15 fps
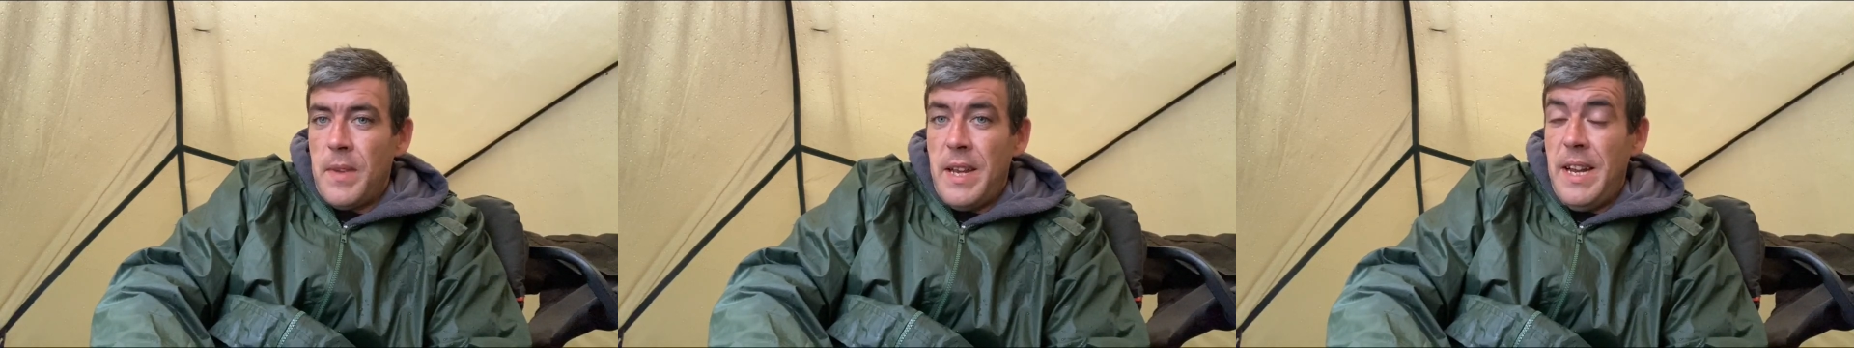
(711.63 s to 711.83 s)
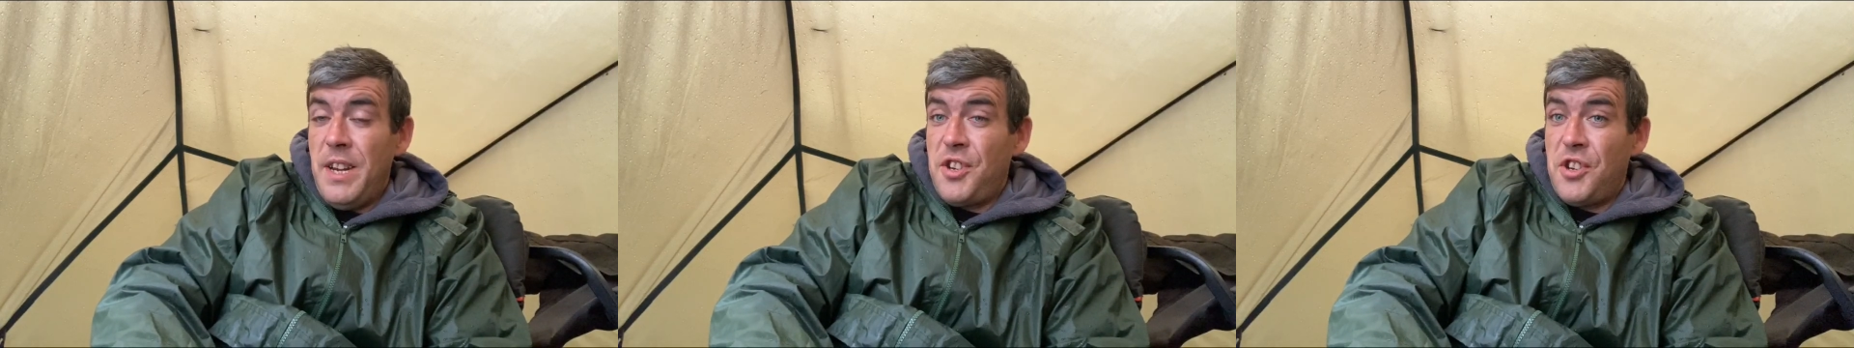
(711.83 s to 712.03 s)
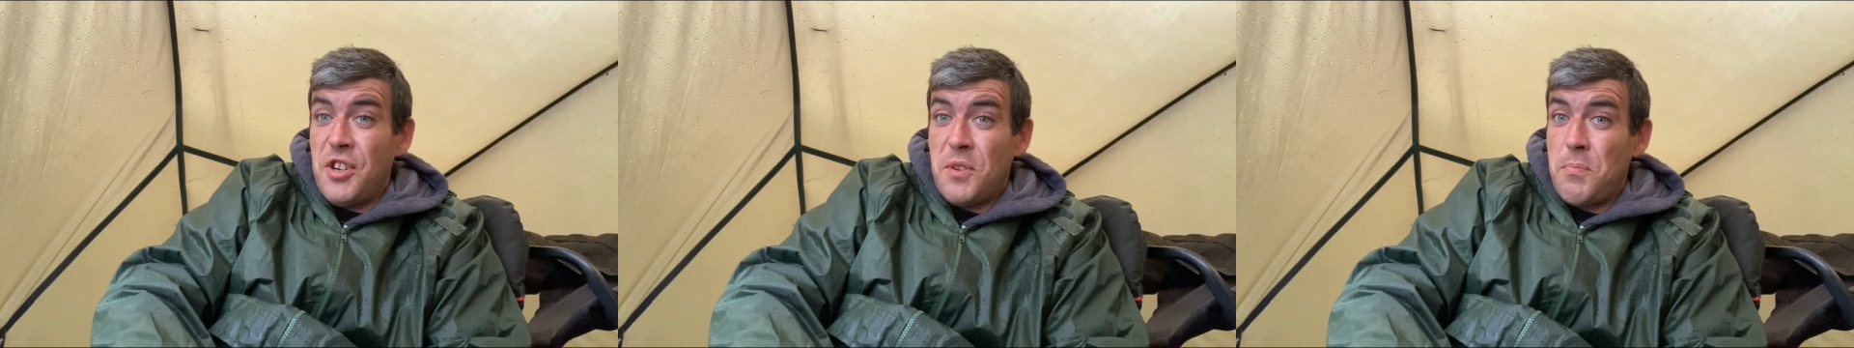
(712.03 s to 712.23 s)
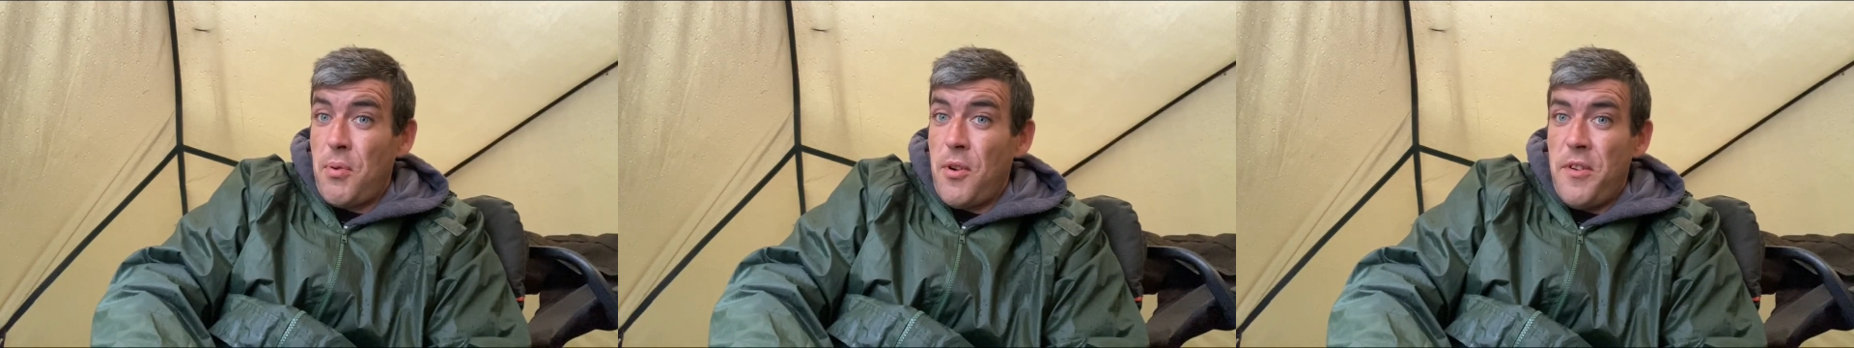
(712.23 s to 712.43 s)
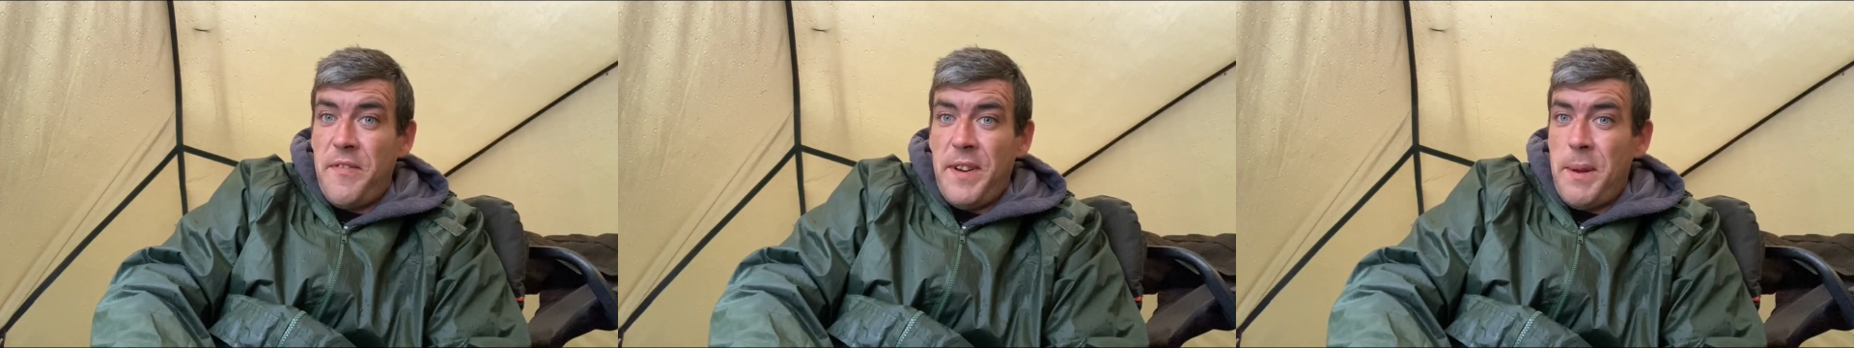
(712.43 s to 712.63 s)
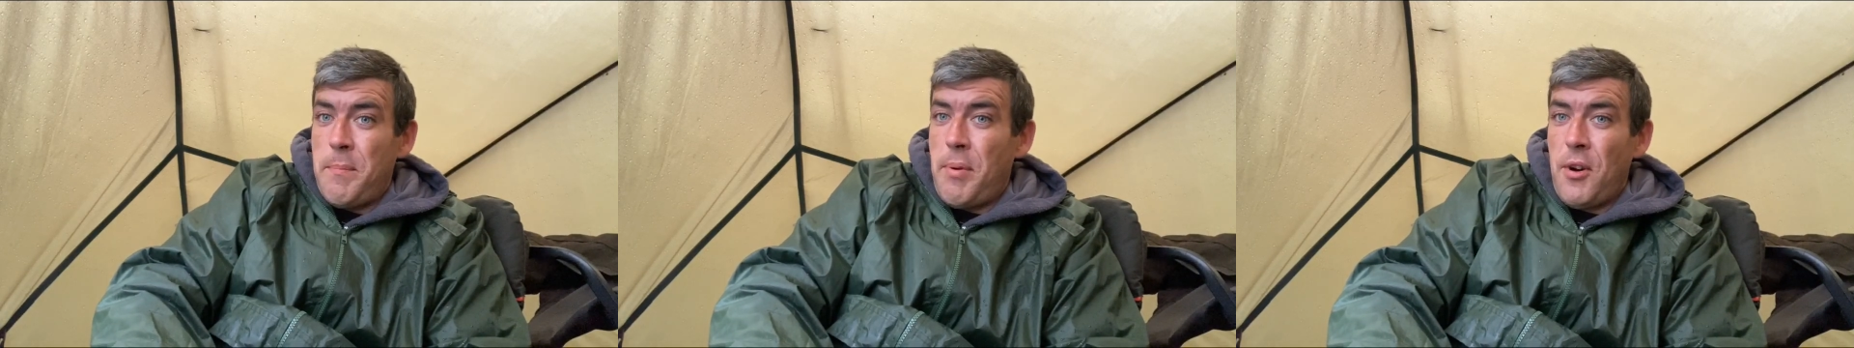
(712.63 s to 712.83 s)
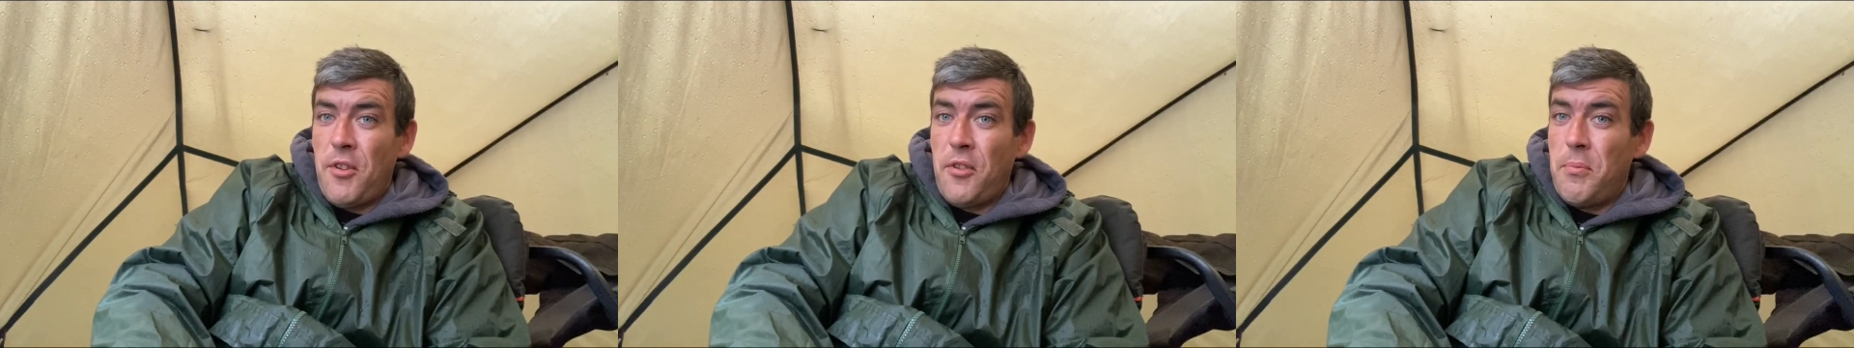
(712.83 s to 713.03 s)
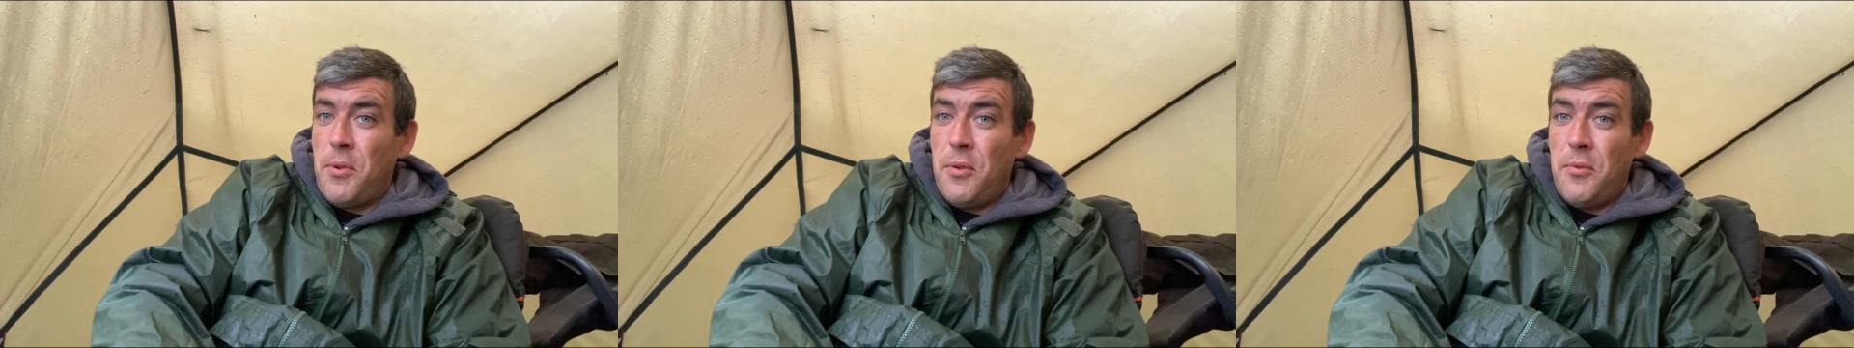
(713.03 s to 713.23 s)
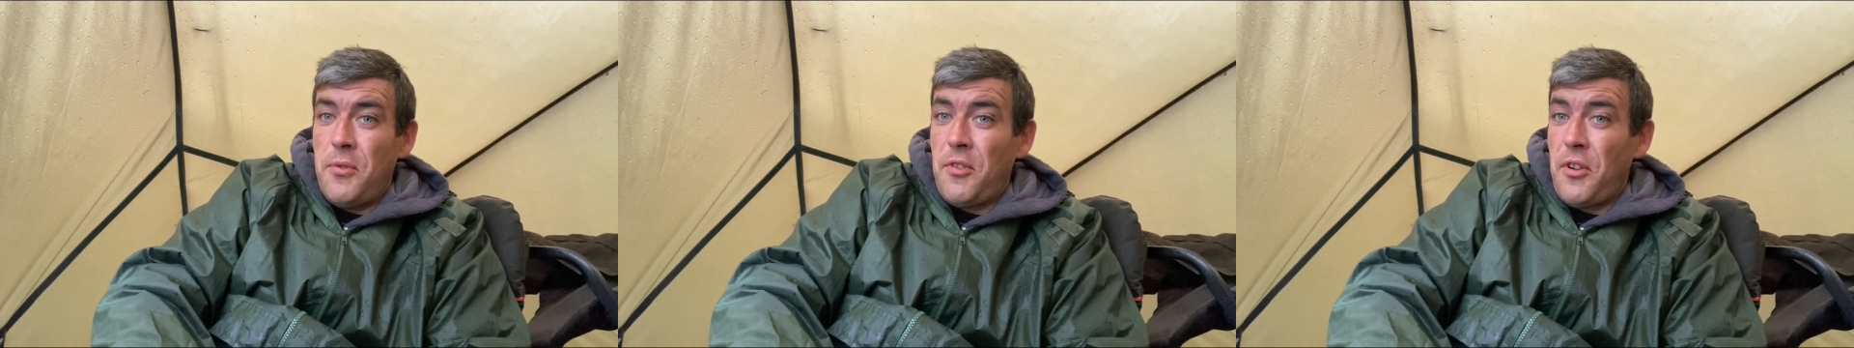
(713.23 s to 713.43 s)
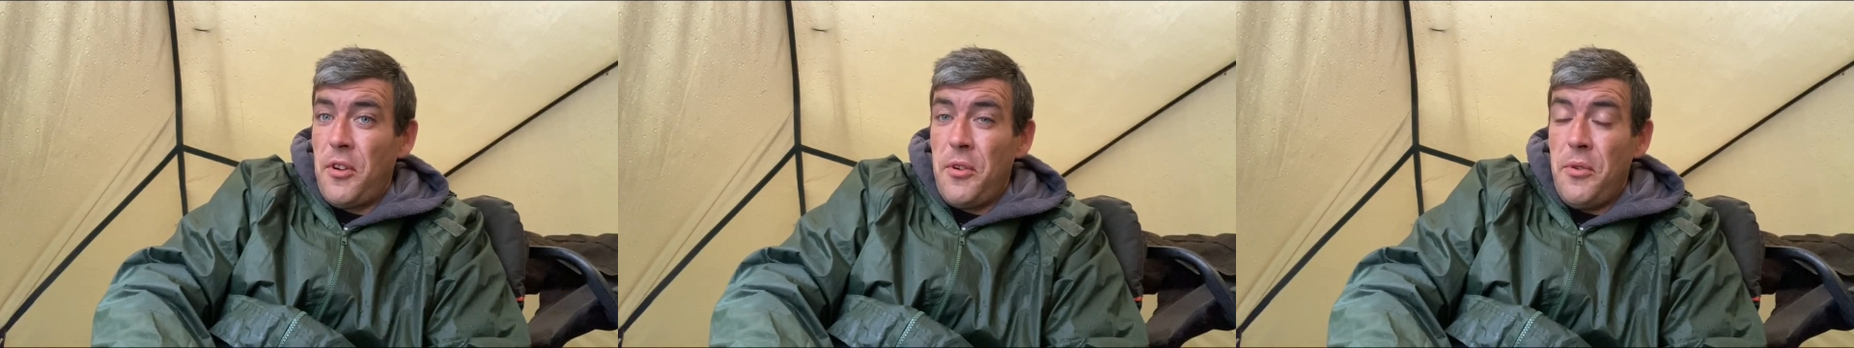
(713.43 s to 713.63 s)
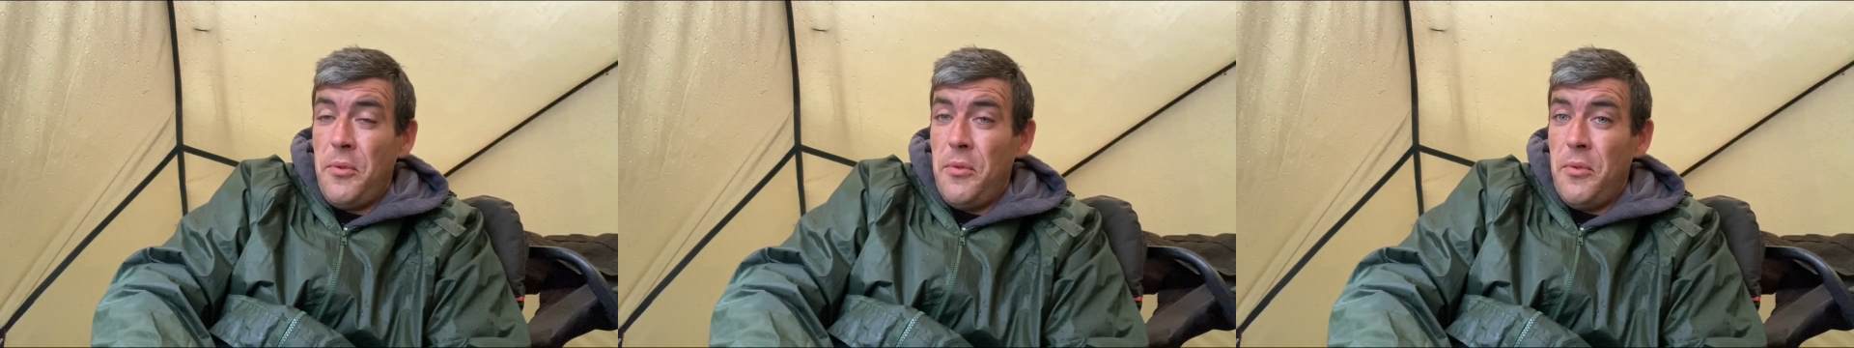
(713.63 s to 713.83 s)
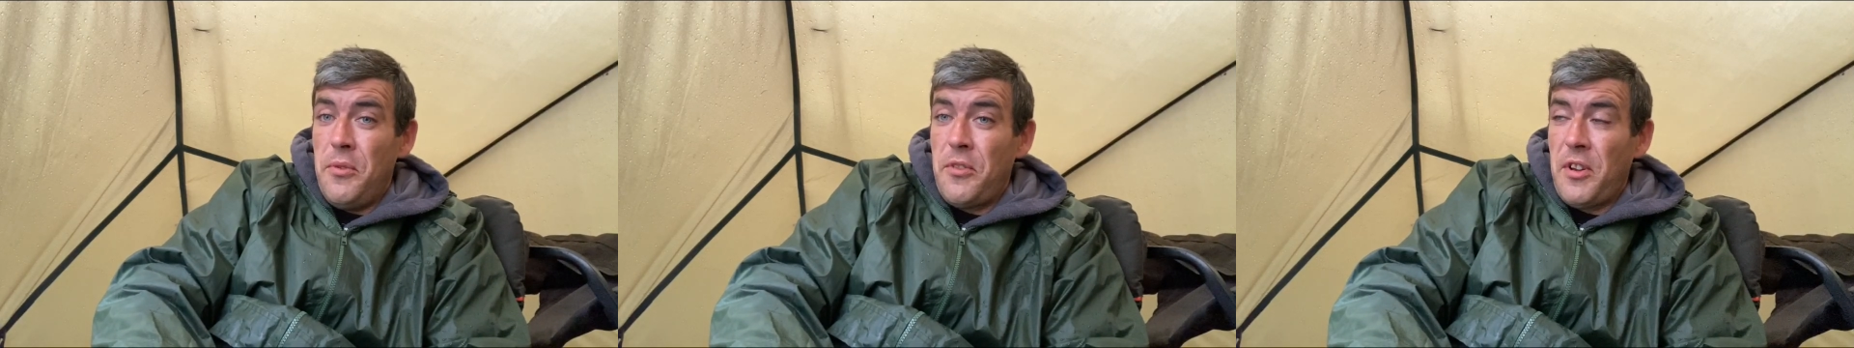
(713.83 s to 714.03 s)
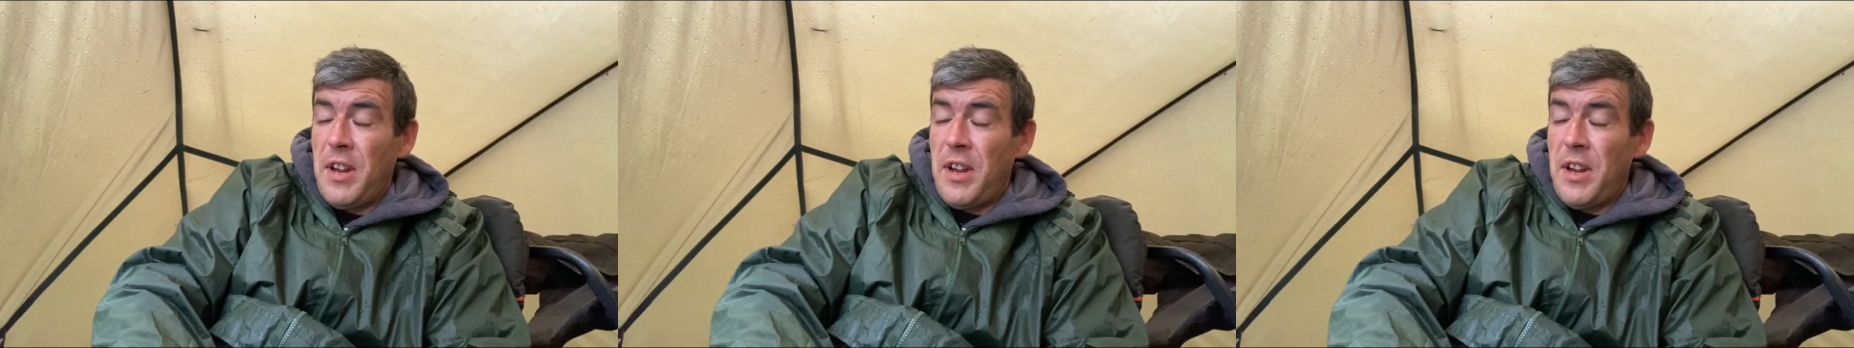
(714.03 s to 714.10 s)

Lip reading: it's just proven impossible to